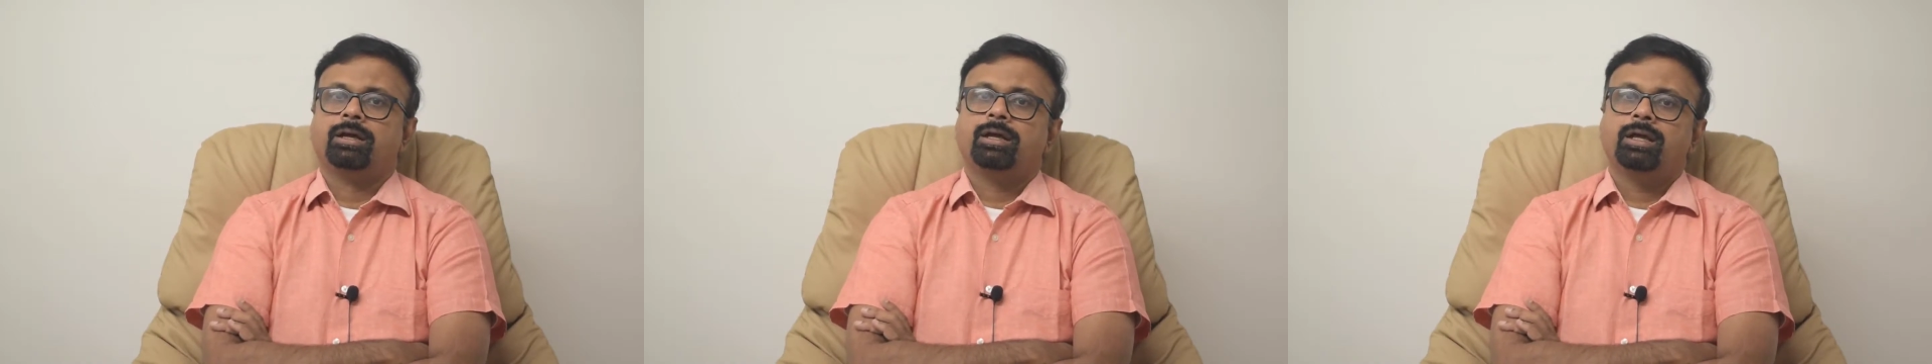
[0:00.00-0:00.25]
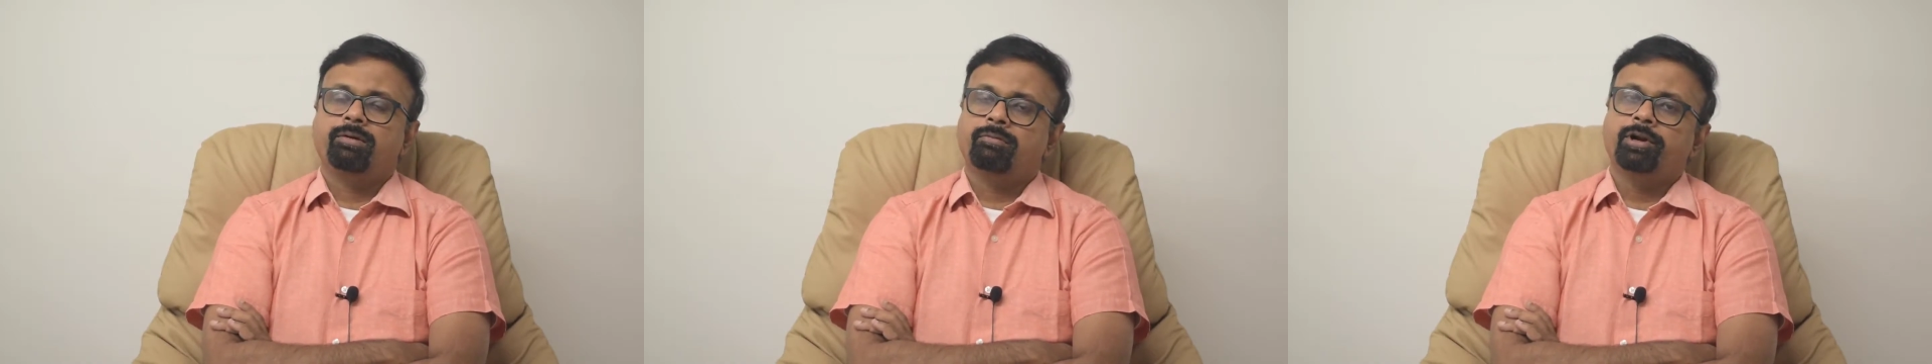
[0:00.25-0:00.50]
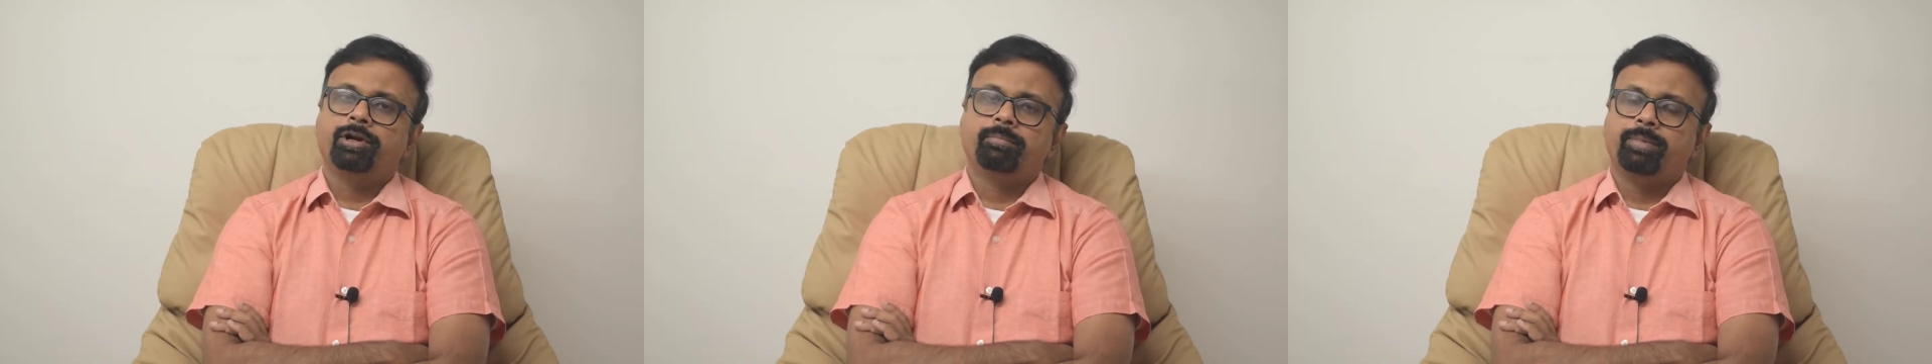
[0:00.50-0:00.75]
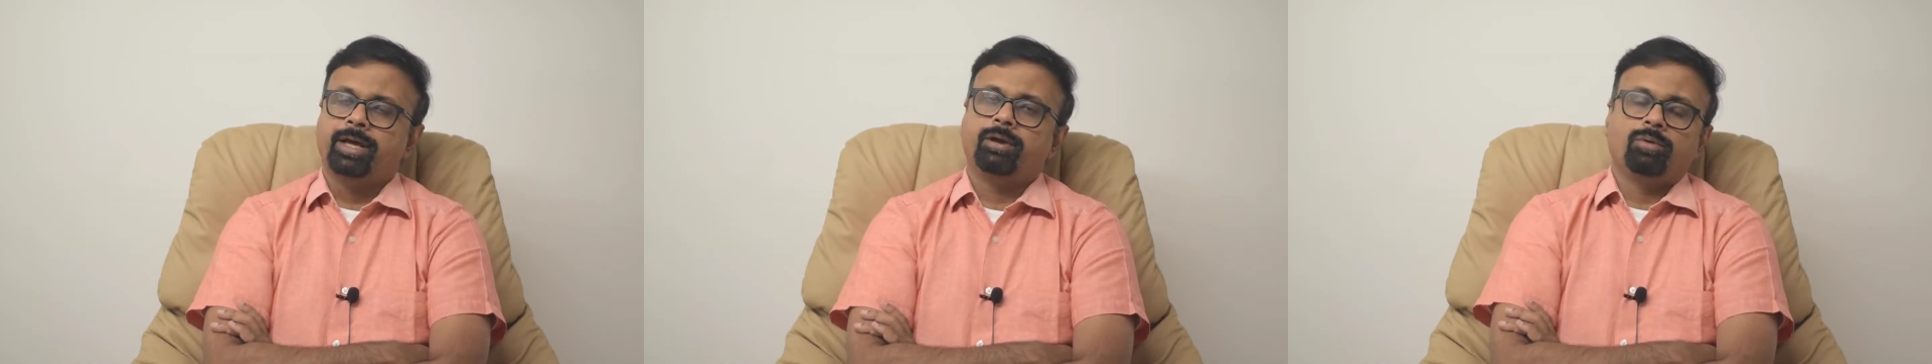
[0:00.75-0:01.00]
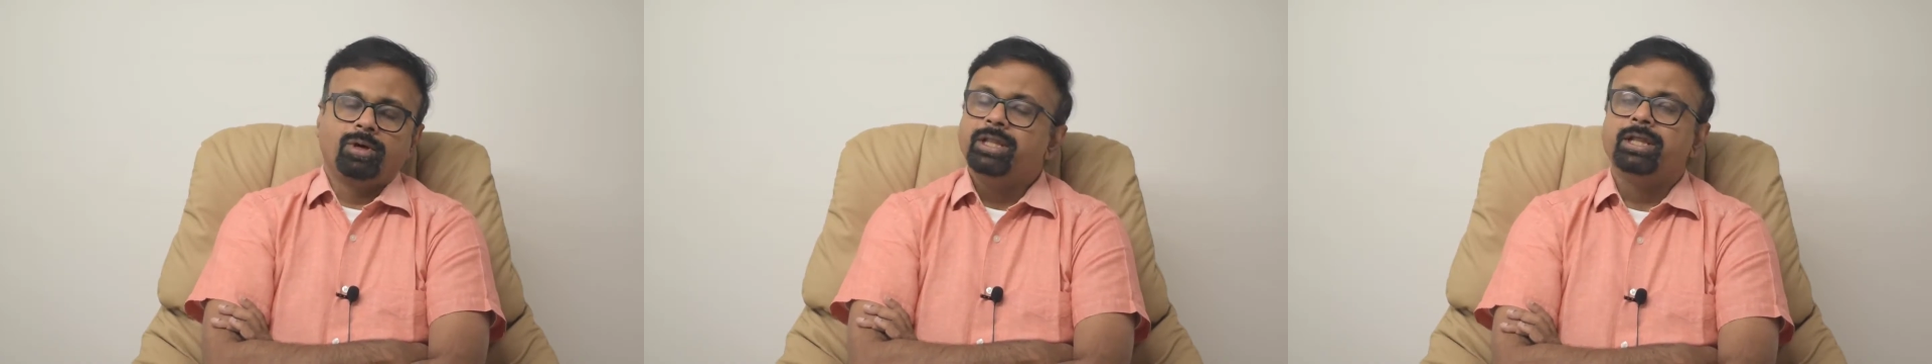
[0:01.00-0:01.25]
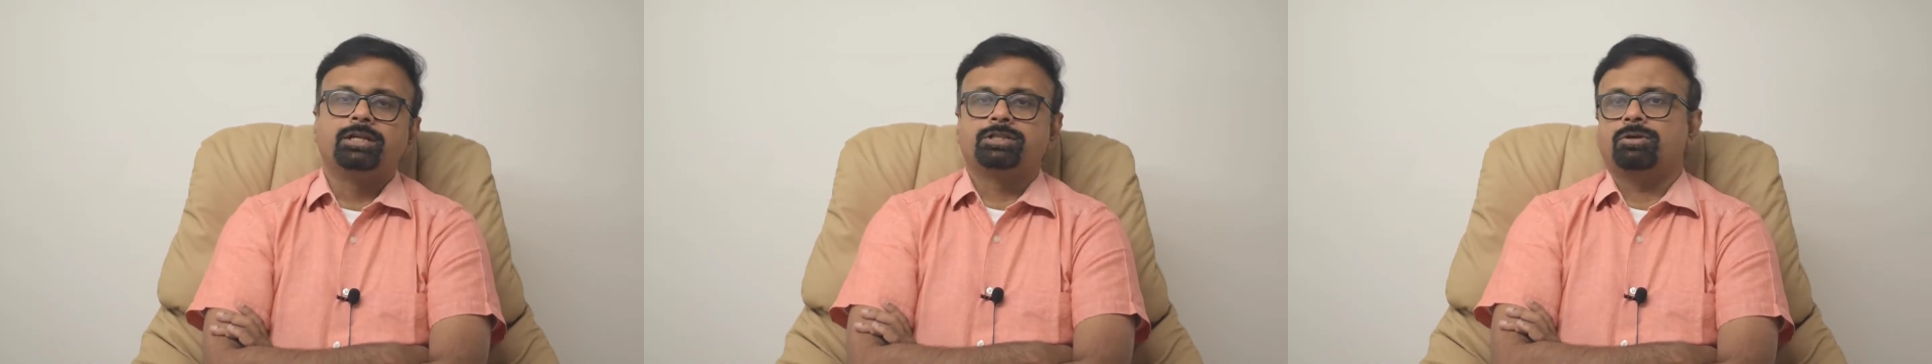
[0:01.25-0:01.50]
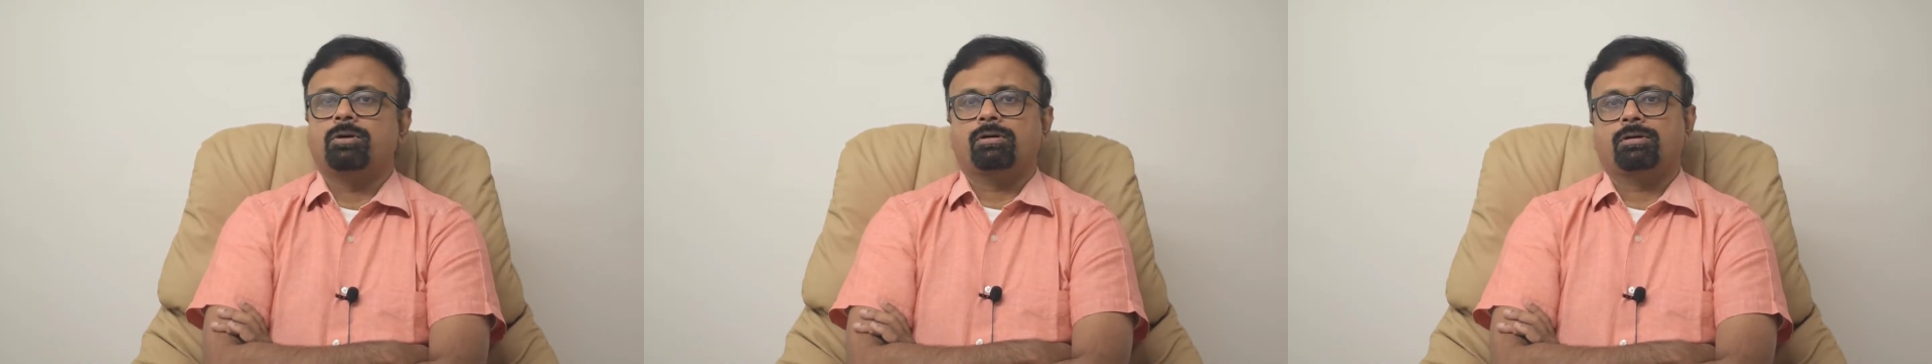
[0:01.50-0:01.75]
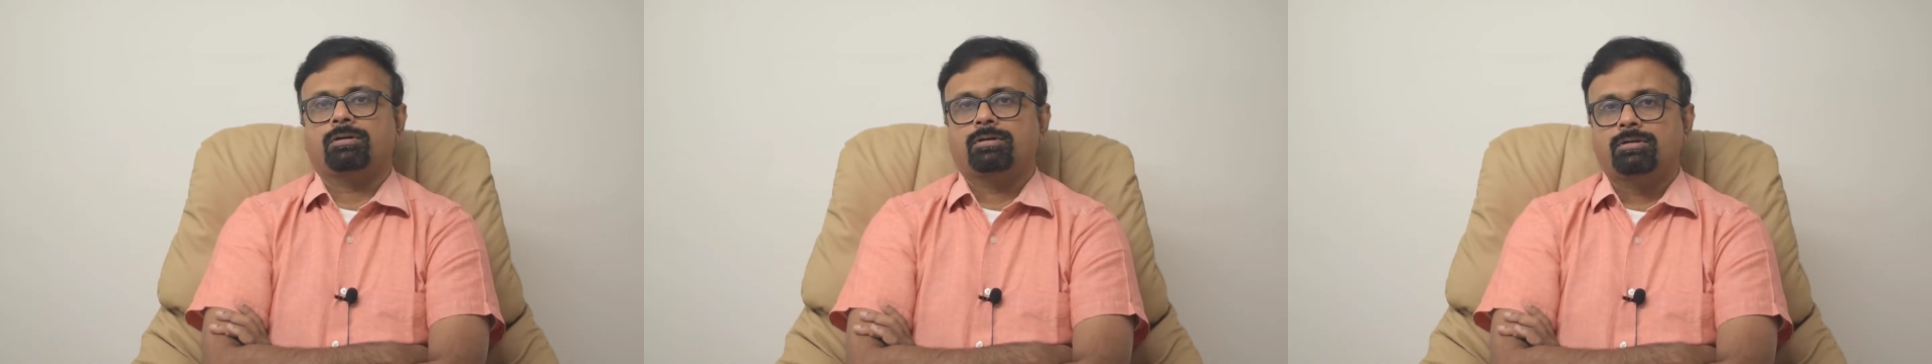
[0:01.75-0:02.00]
he wanted to buy only that stock.